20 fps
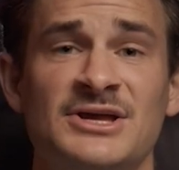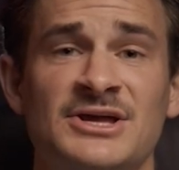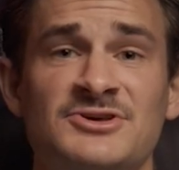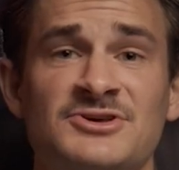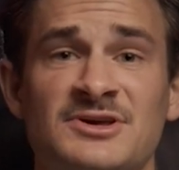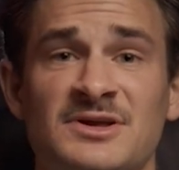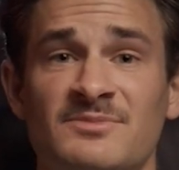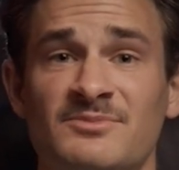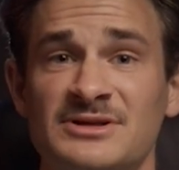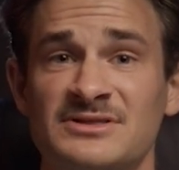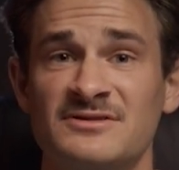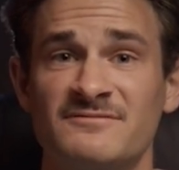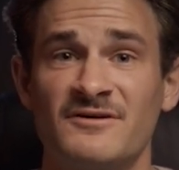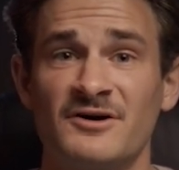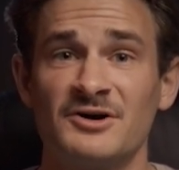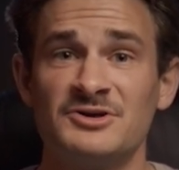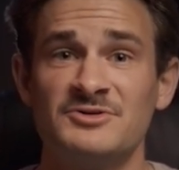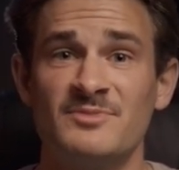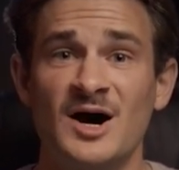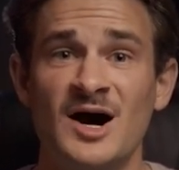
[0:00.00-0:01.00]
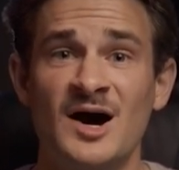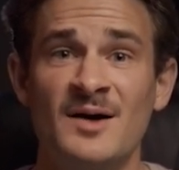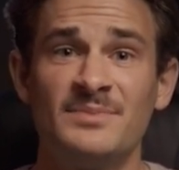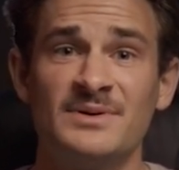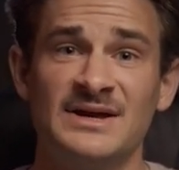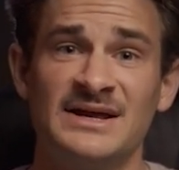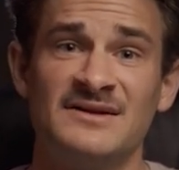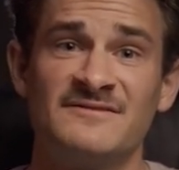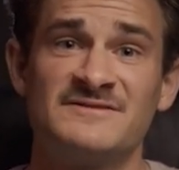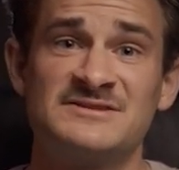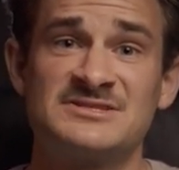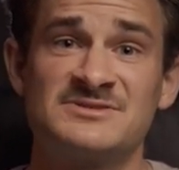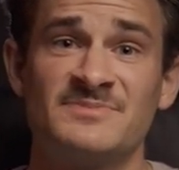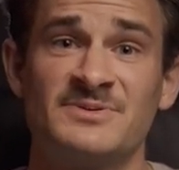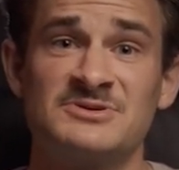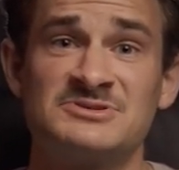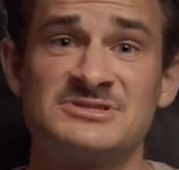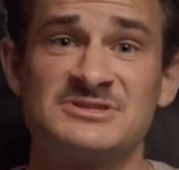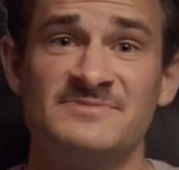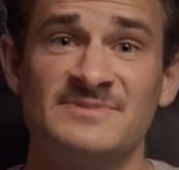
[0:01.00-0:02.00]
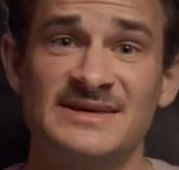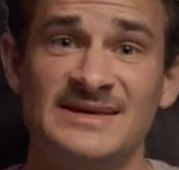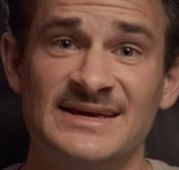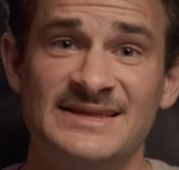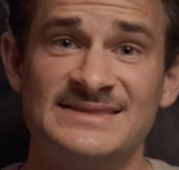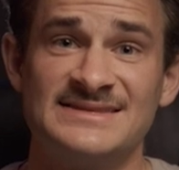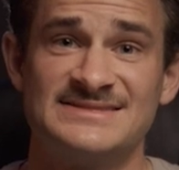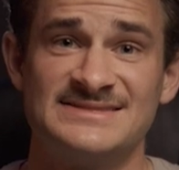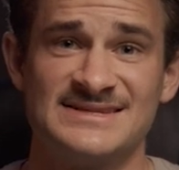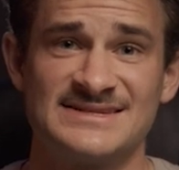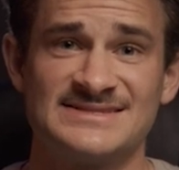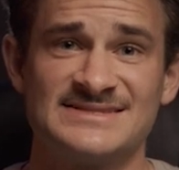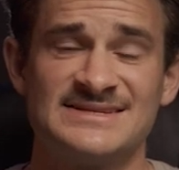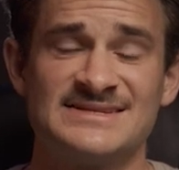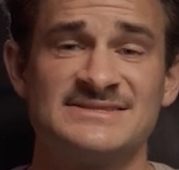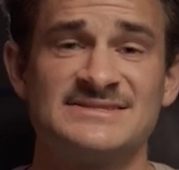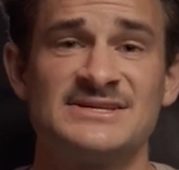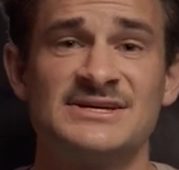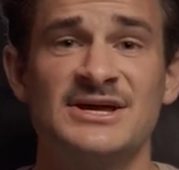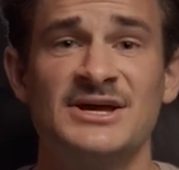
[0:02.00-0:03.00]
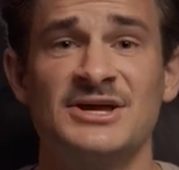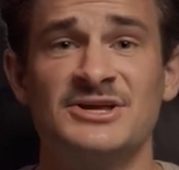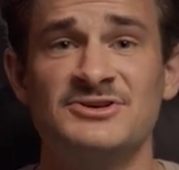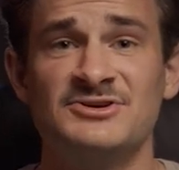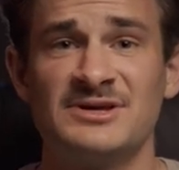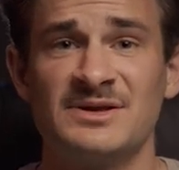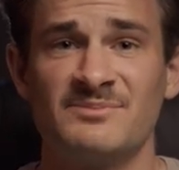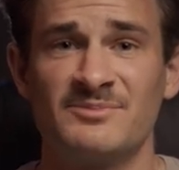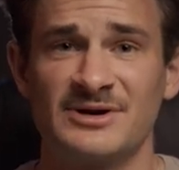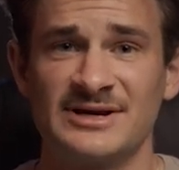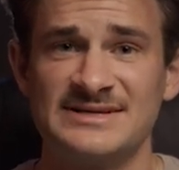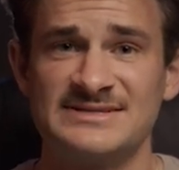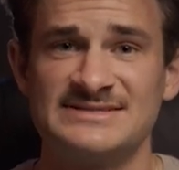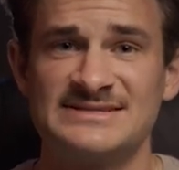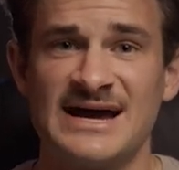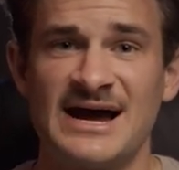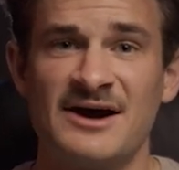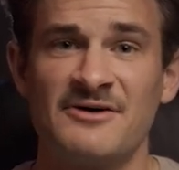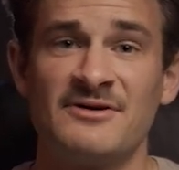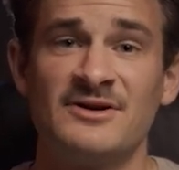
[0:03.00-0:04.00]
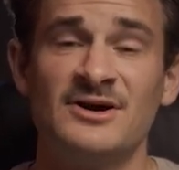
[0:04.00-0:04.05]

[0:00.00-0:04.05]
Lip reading: you can bring the volume up, and if it's supposed to be in the distance, you can bring it down.